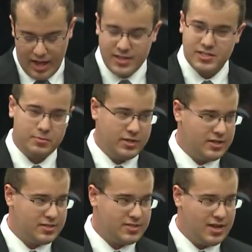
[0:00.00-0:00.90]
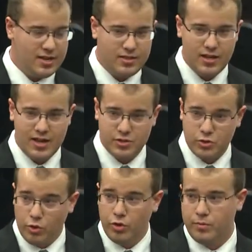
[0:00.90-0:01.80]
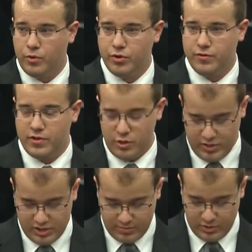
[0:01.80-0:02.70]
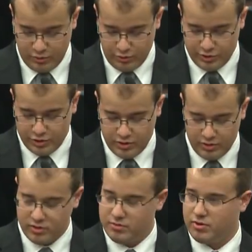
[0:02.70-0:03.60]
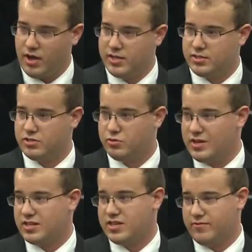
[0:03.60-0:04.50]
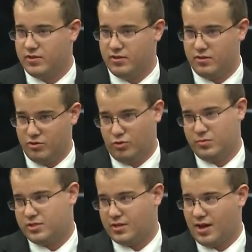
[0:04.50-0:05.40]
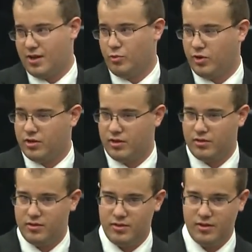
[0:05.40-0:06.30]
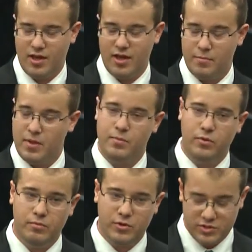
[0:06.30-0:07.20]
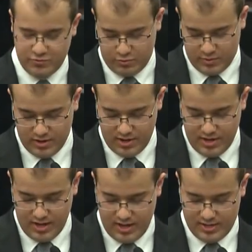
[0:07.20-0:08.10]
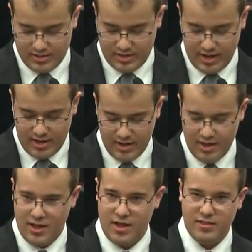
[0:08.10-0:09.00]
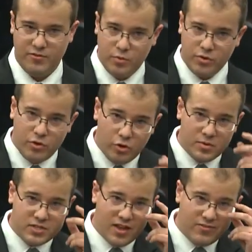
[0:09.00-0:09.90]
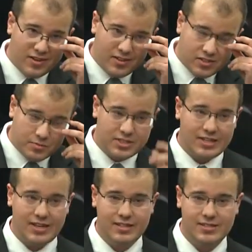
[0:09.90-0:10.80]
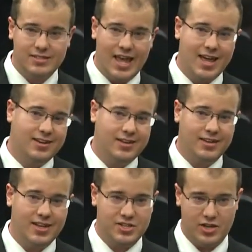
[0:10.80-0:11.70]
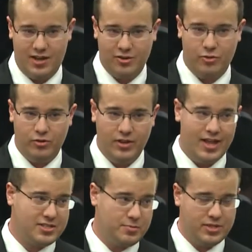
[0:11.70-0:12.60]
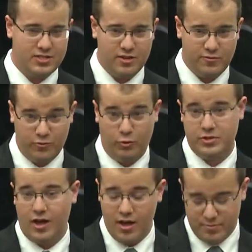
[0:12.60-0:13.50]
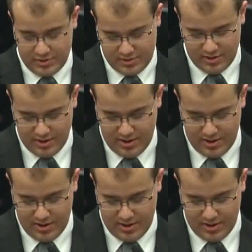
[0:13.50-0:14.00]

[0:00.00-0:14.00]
as Emily has said, the editorial board of the UNSW Law Journal comprises 27 enormously hardworking uh, people, most of whom are here today, and they've put enormous effort into meticulously editing each article, as Emily said, four times,